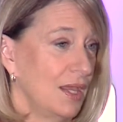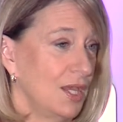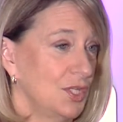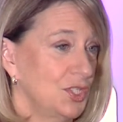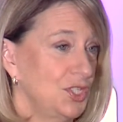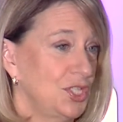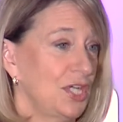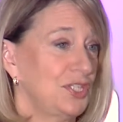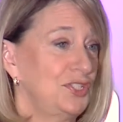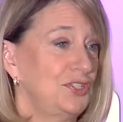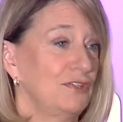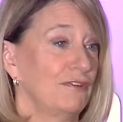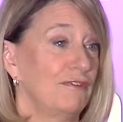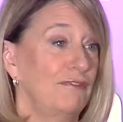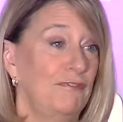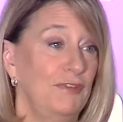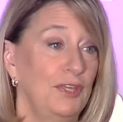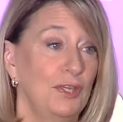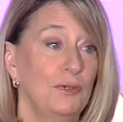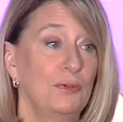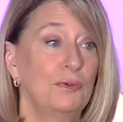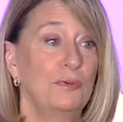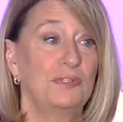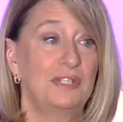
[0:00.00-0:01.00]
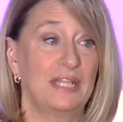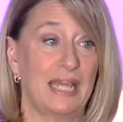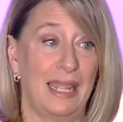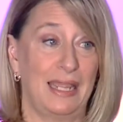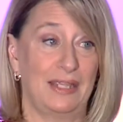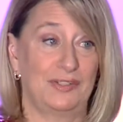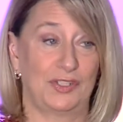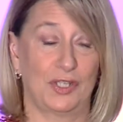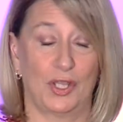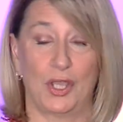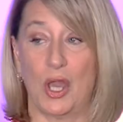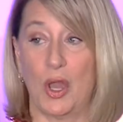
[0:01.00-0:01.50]
Just a few
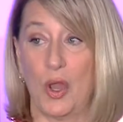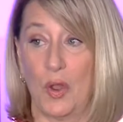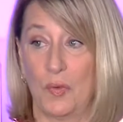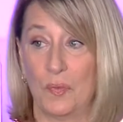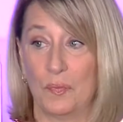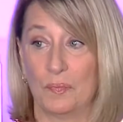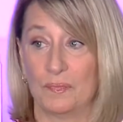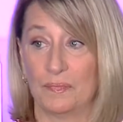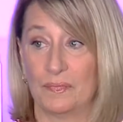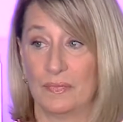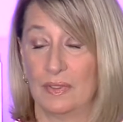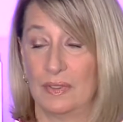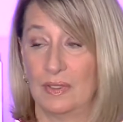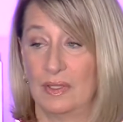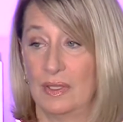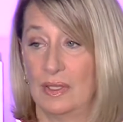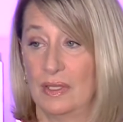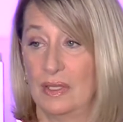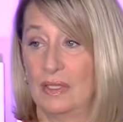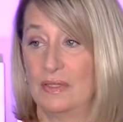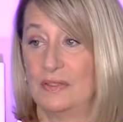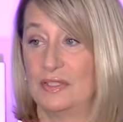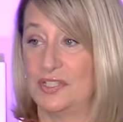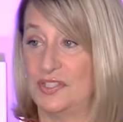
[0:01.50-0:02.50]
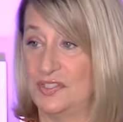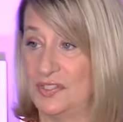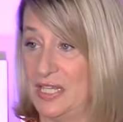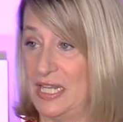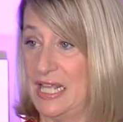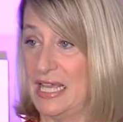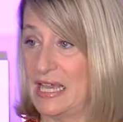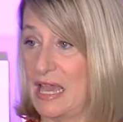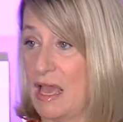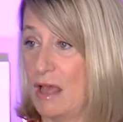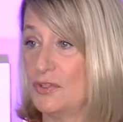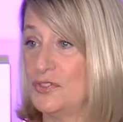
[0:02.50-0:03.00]
days ago, the
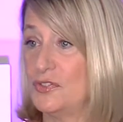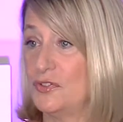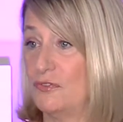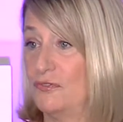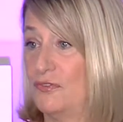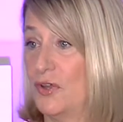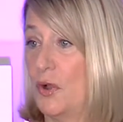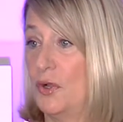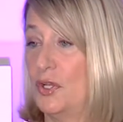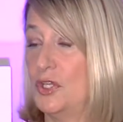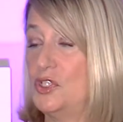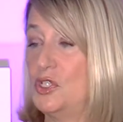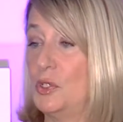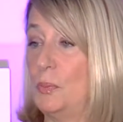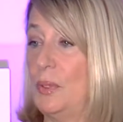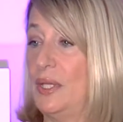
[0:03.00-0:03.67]
City Council voted to